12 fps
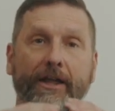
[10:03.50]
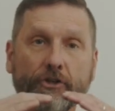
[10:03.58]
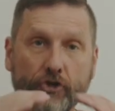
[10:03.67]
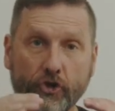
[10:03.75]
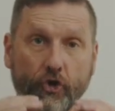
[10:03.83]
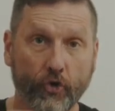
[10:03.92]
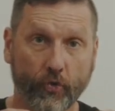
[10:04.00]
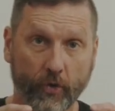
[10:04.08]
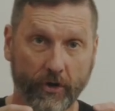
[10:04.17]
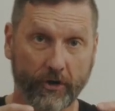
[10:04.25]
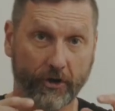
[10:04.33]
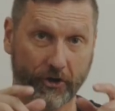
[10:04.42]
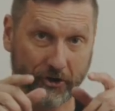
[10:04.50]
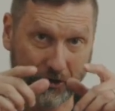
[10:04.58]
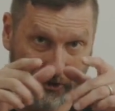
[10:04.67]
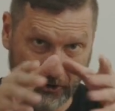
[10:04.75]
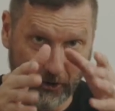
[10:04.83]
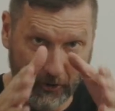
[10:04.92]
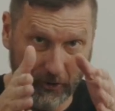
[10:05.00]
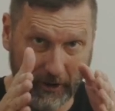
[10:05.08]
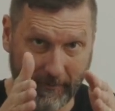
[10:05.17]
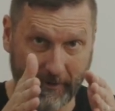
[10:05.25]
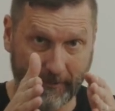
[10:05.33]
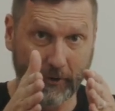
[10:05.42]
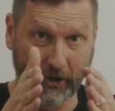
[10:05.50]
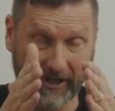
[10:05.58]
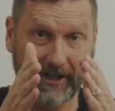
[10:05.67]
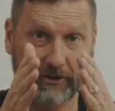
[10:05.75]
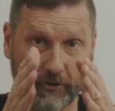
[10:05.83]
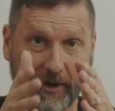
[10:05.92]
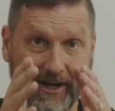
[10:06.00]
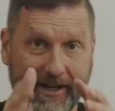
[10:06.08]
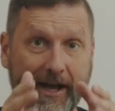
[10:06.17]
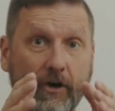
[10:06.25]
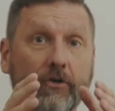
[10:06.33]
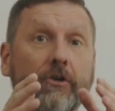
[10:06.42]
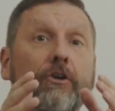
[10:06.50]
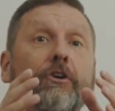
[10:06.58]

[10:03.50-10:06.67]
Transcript: And you, you, I'm looking at you right now.